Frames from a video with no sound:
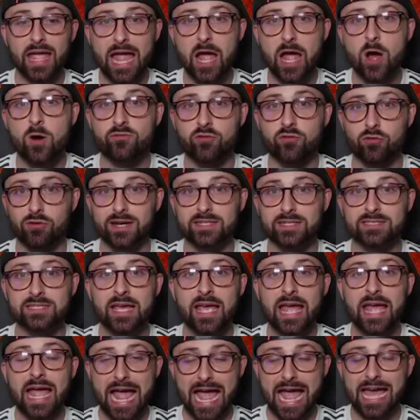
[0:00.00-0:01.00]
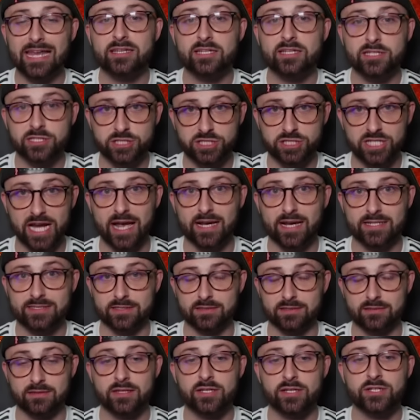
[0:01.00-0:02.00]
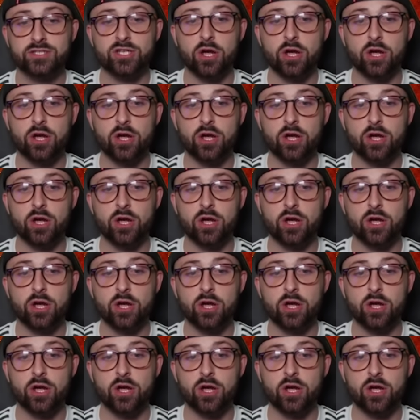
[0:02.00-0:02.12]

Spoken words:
Alvarez, and Jackson.